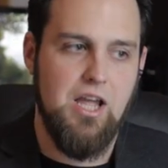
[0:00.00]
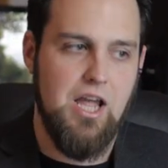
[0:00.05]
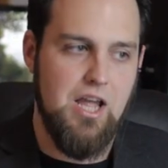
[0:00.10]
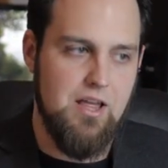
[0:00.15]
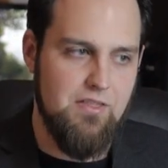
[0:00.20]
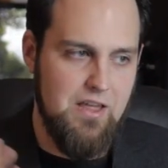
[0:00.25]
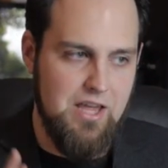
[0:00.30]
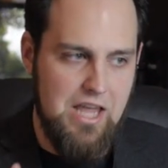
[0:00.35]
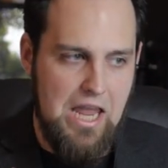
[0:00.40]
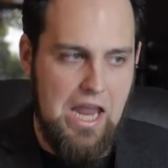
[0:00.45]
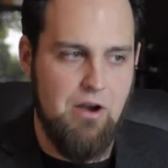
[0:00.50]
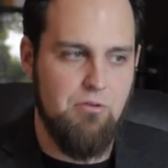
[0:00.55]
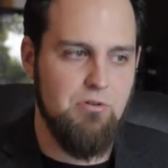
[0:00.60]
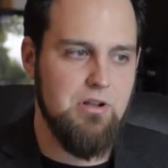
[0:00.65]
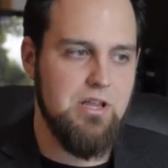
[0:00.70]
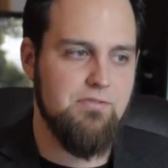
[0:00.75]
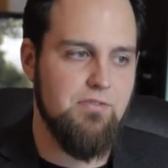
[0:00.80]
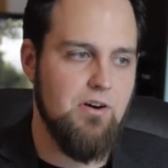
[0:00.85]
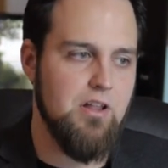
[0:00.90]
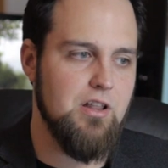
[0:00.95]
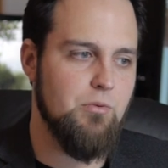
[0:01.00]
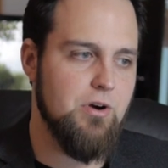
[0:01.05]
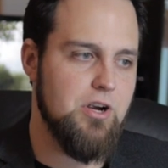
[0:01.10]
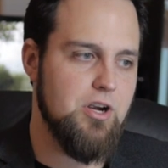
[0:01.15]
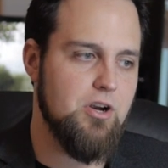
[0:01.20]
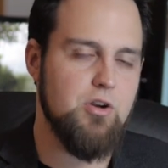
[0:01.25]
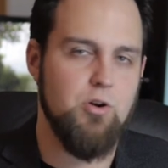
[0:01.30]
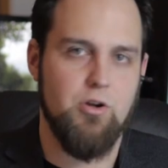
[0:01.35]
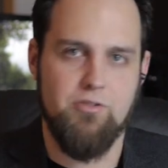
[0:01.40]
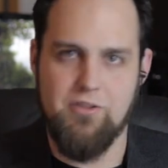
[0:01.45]
they can't really follow what
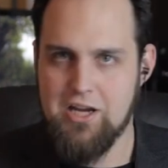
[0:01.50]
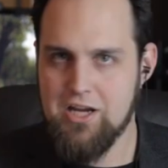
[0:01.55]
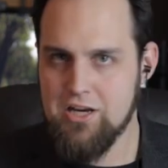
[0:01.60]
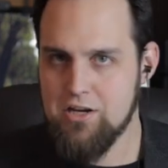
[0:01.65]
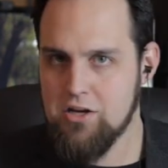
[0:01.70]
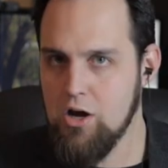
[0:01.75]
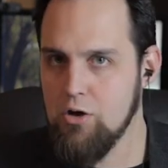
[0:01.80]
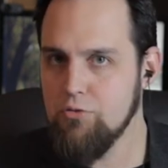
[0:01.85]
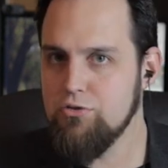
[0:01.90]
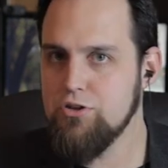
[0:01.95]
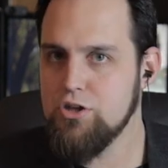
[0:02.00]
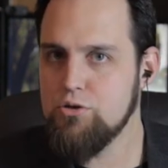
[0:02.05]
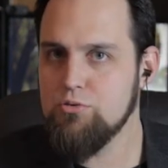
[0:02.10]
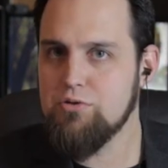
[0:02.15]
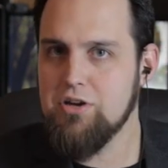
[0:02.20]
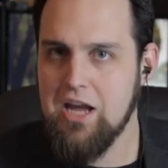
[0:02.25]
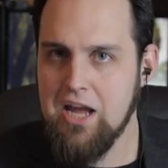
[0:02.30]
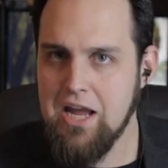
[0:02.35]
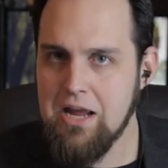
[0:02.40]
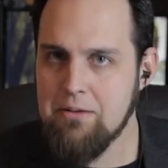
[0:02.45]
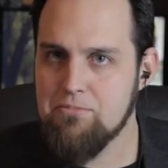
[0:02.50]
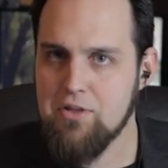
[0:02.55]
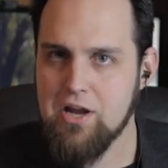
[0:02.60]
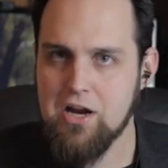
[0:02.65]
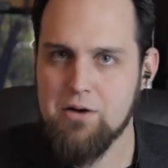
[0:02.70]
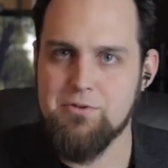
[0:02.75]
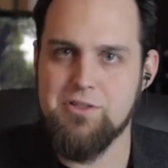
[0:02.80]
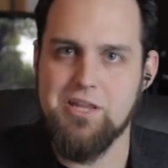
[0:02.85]
you're doing. They can know that you came there,